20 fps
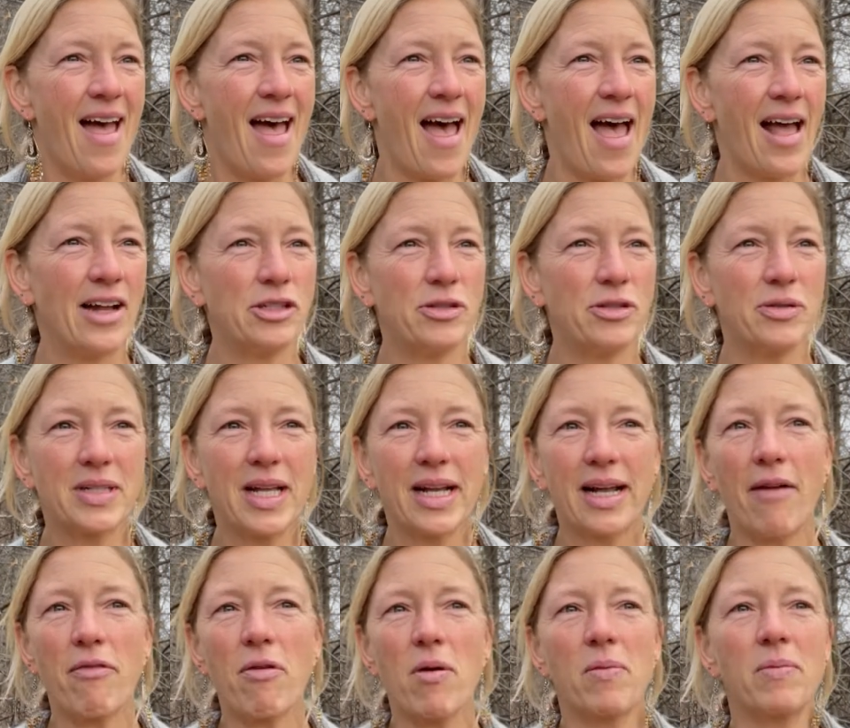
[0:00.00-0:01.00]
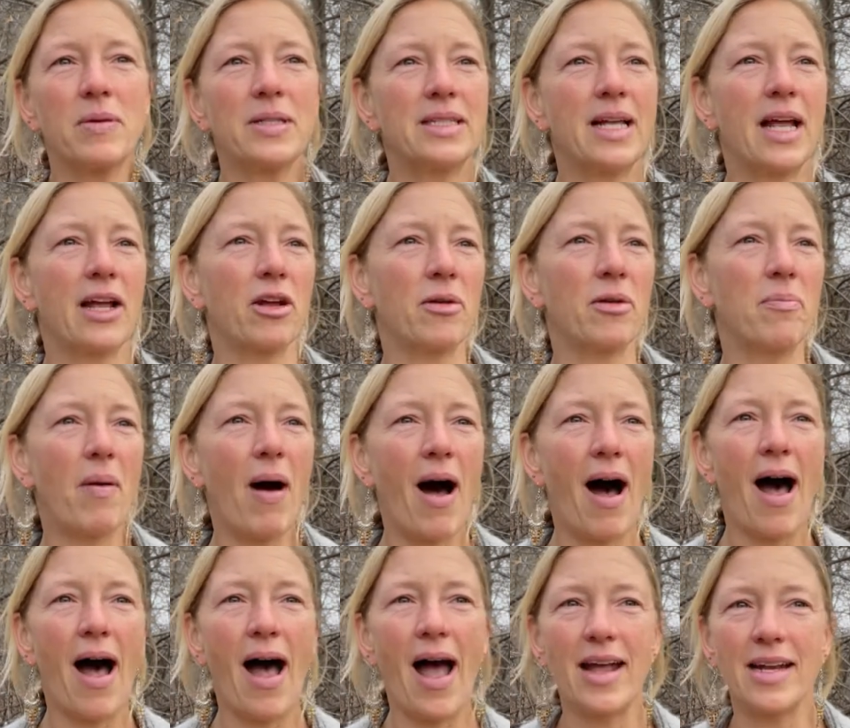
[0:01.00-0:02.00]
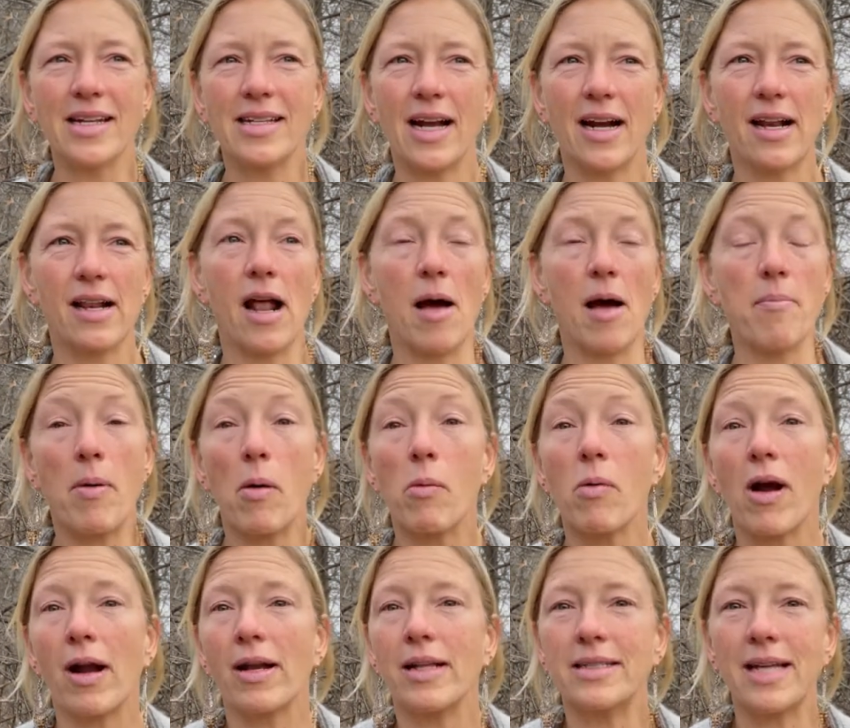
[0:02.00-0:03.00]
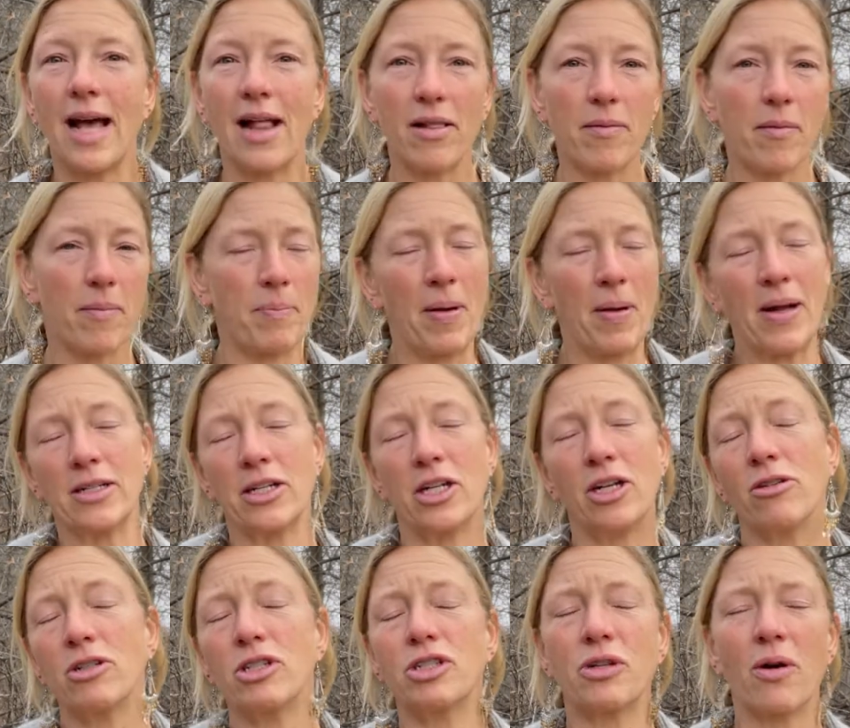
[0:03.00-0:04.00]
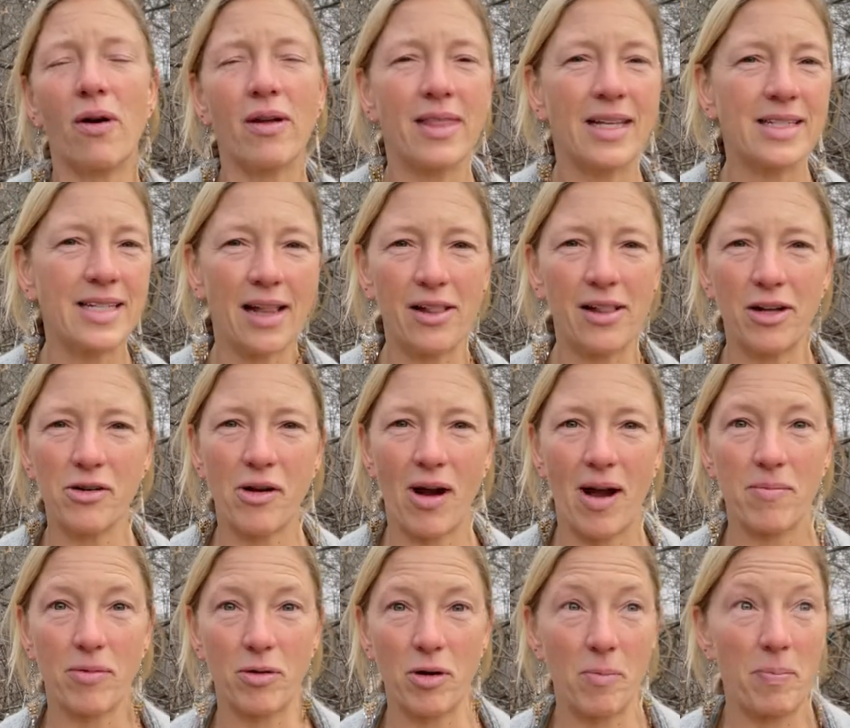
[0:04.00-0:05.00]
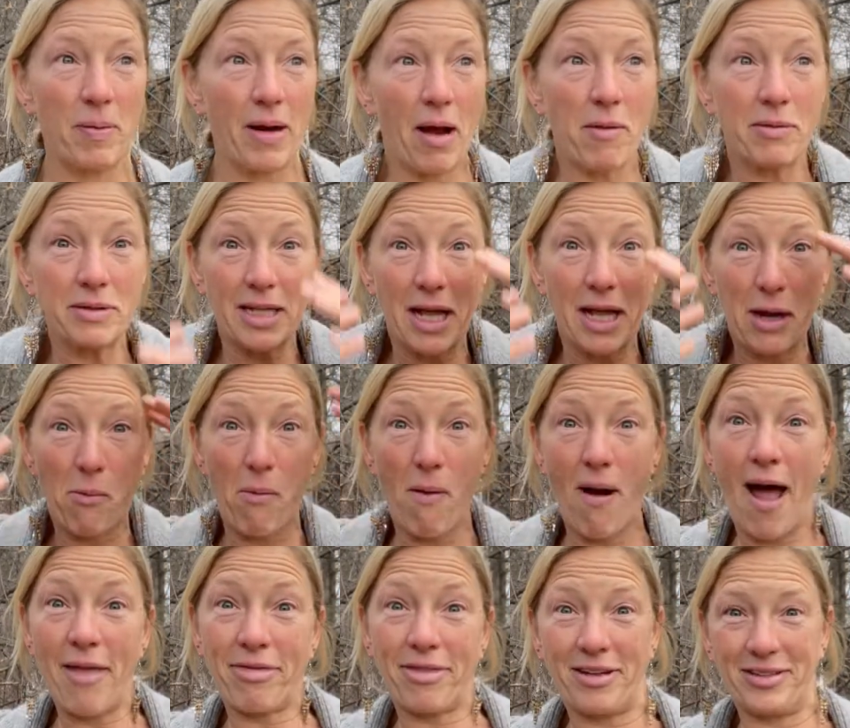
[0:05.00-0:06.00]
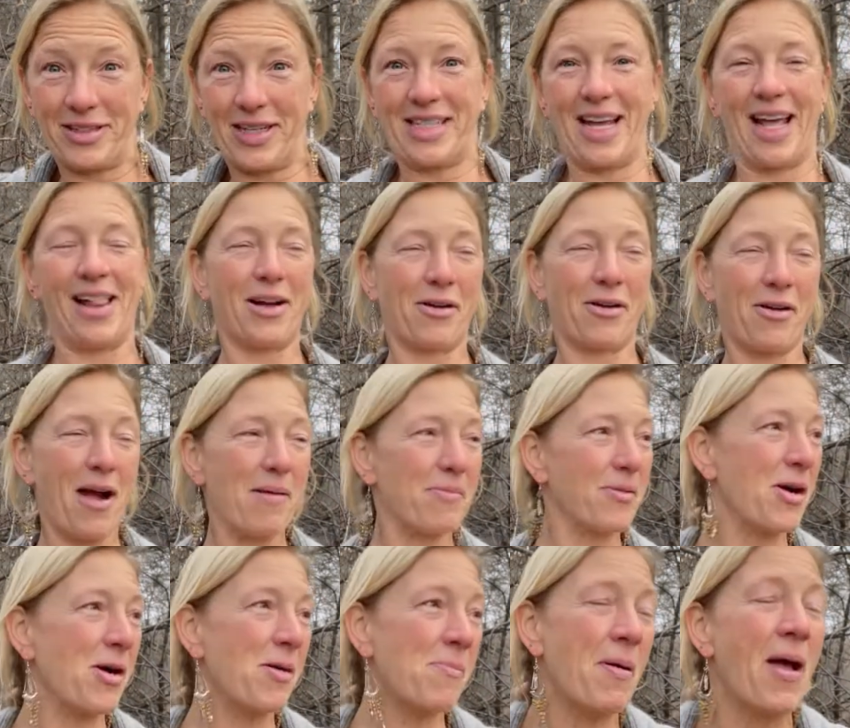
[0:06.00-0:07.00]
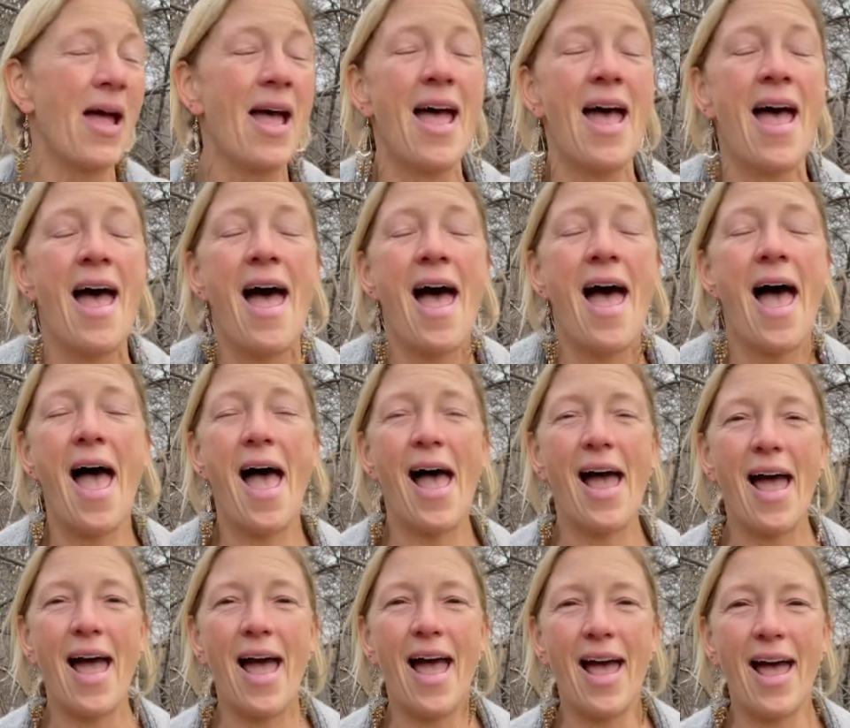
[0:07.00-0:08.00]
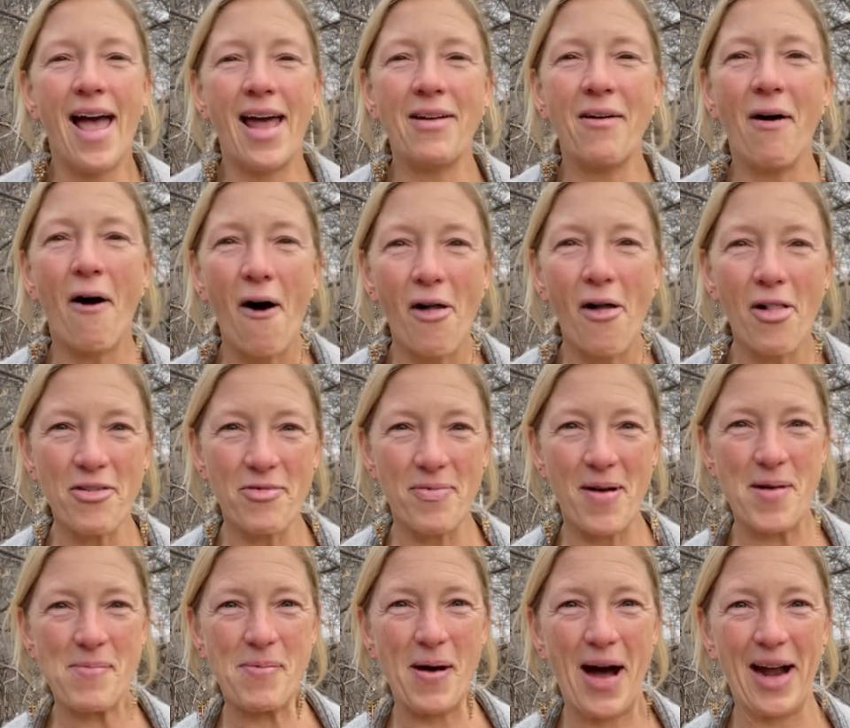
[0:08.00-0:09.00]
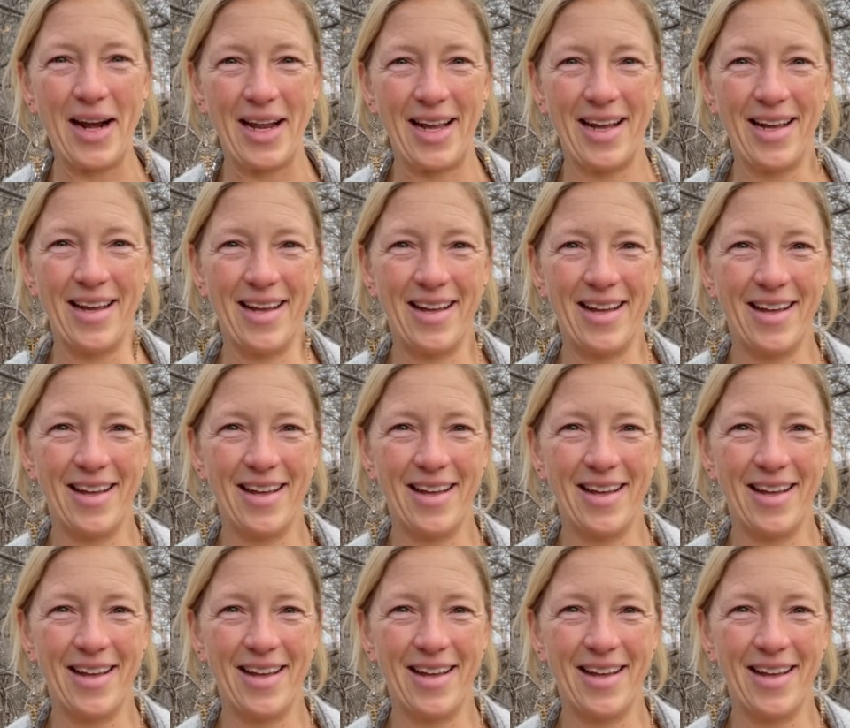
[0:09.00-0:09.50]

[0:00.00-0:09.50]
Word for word: And she was like, everyone was saying goodbye and da da da, but we're on a tel, but you know, just go on the telegram group. And I was like, what? There's a telegram group? And all of my body